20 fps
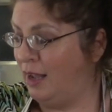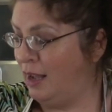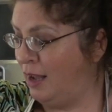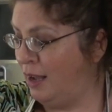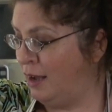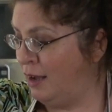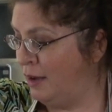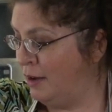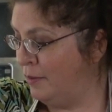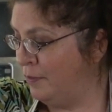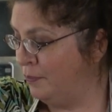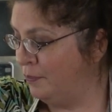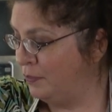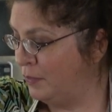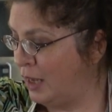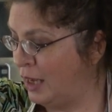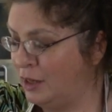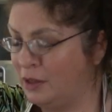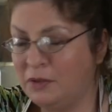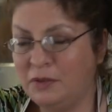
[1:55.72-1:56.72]

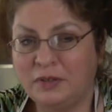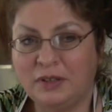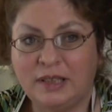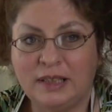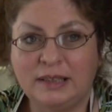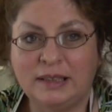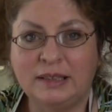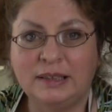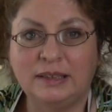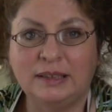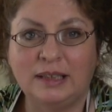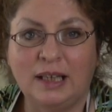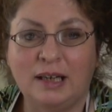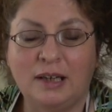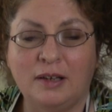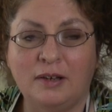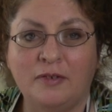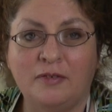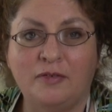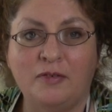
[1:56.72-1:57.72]
I use this instead
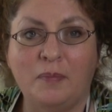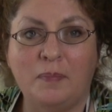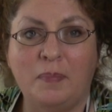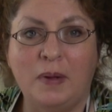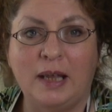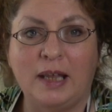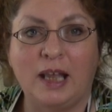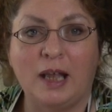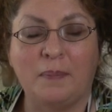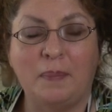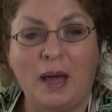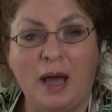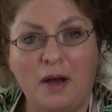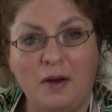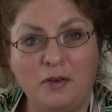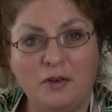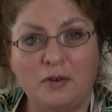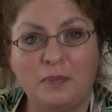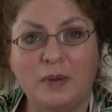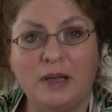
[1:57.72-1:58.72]
of baking
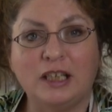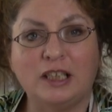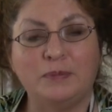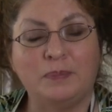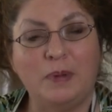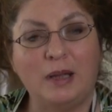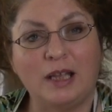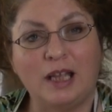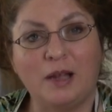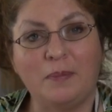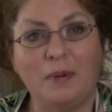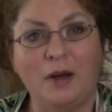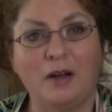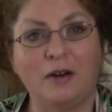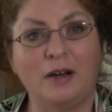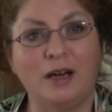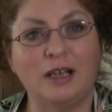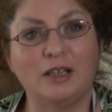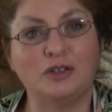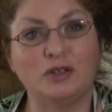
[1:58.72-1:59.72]
powder because baking
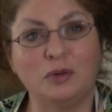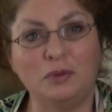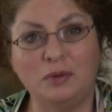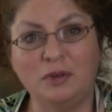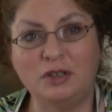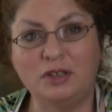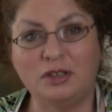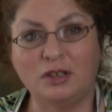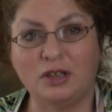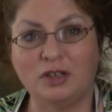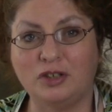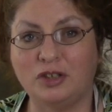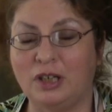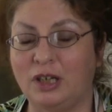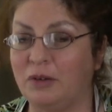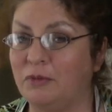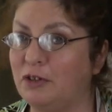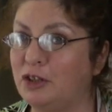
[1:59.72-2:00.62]
powder has cornstarch in it,